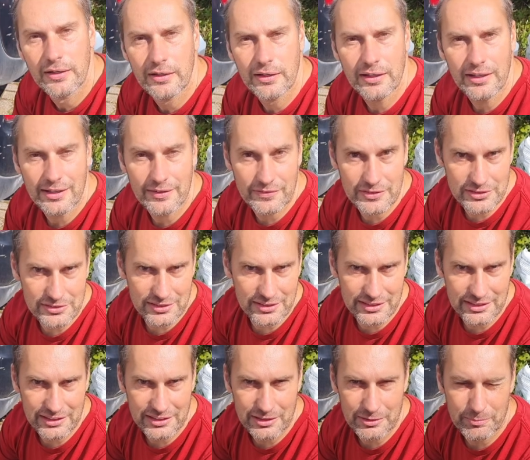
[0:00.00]
Obviously
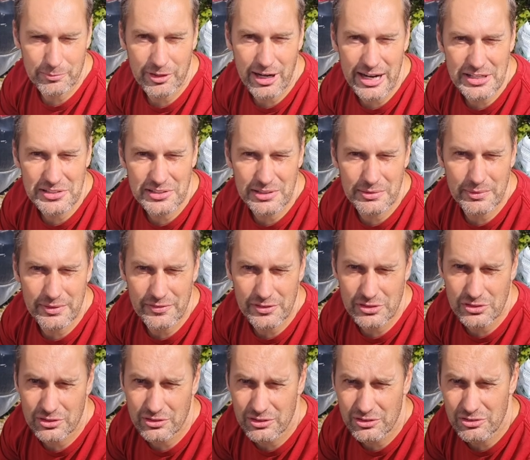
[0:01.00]
you could press it with a
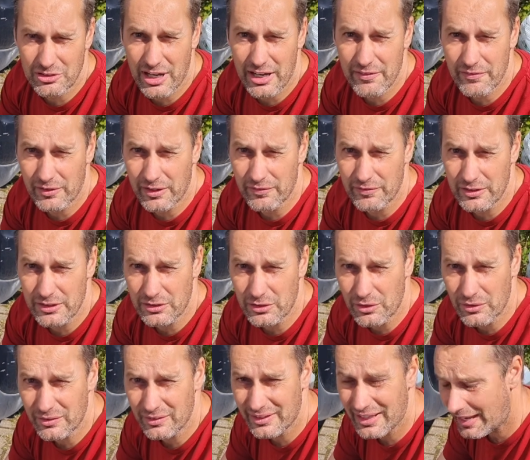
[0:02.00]
screwdriver if you
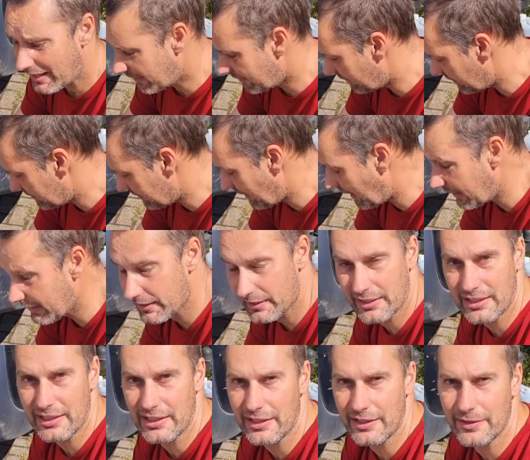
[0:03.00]
don't have a tyre
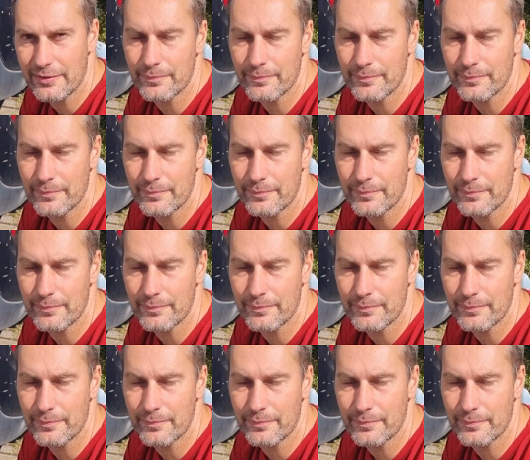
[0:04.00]
key.